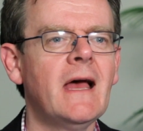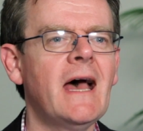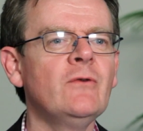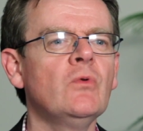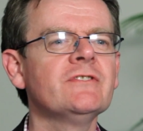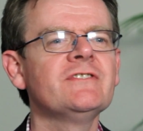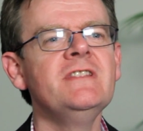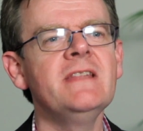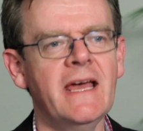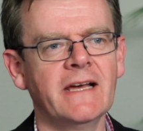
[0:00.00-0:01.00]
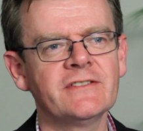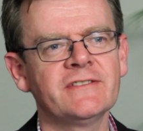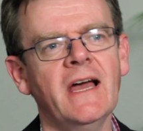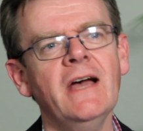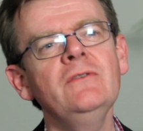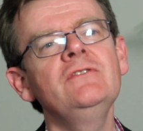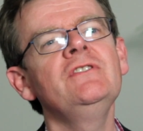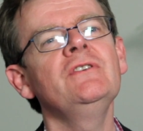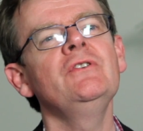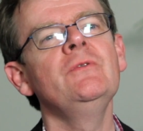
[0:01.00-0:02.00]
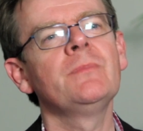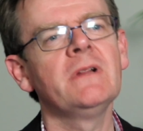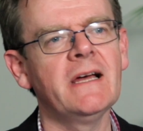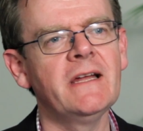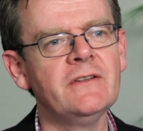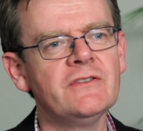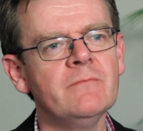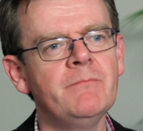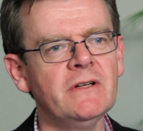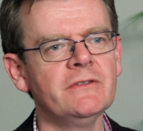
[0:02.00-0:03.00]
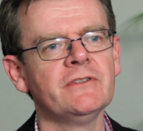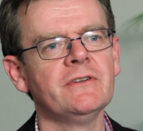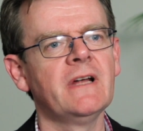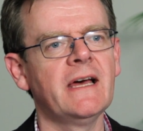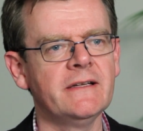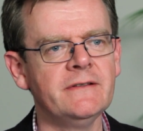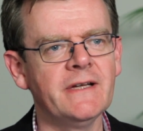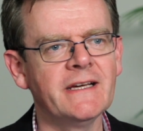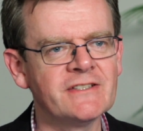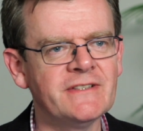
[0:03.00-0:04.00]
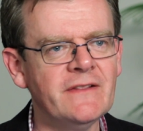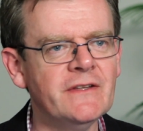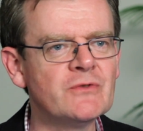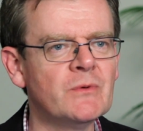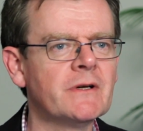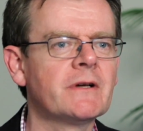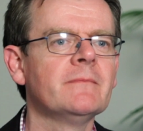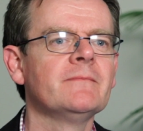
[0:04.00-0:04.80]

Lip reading: And what's next? How do you plan to build on and extend this work?